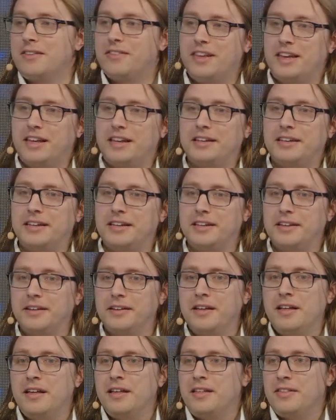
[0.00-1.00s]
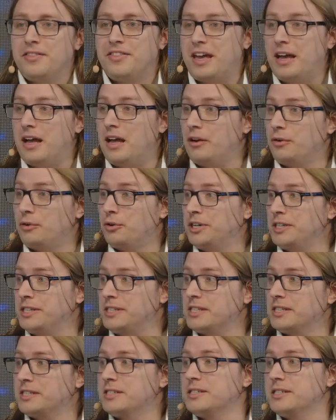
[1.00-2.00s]
then uh, there are
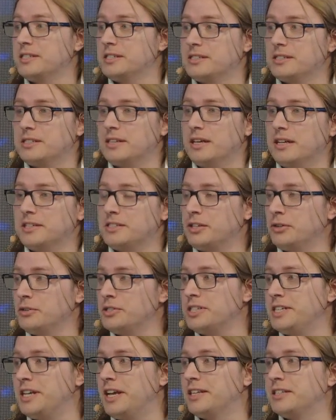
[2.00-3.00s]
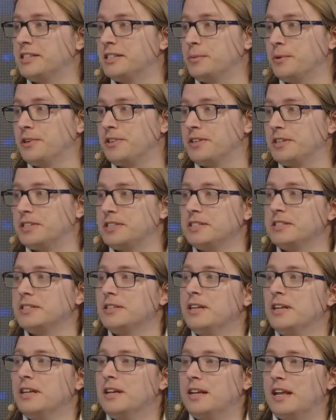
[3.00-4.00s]
risks associated with it.
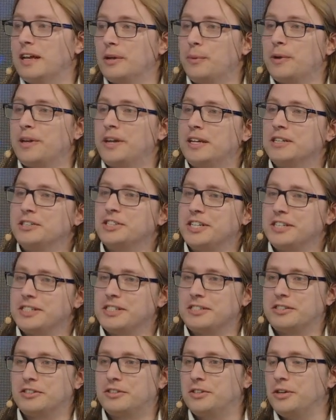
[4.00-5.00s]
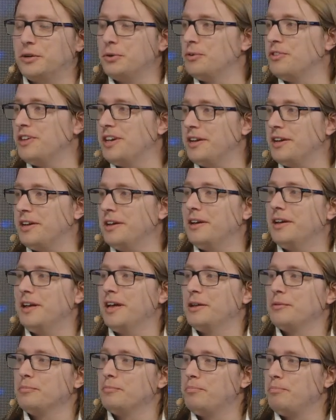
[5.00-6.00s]
Like we can't just go there
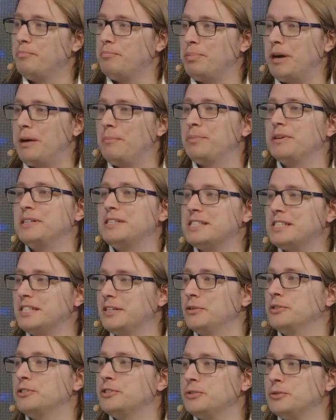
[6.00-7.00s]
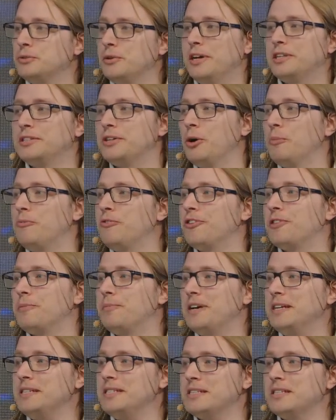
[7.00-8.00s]
and pump in CO2 and hope for the
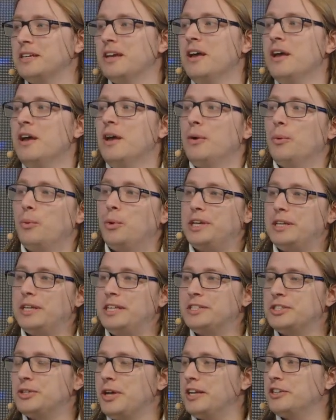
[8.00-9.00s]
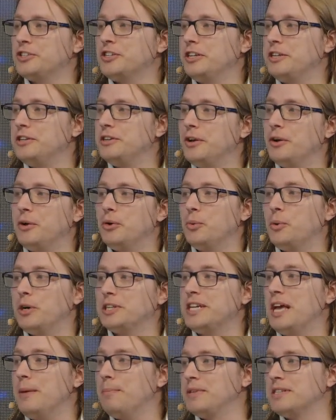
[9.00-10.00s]
best. We need to actually know
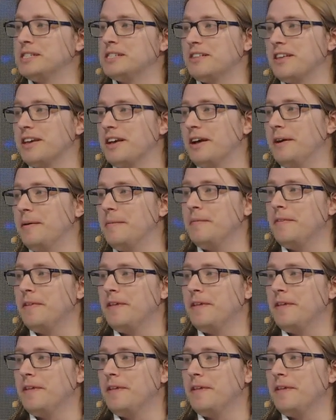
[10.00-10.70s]
what happens there.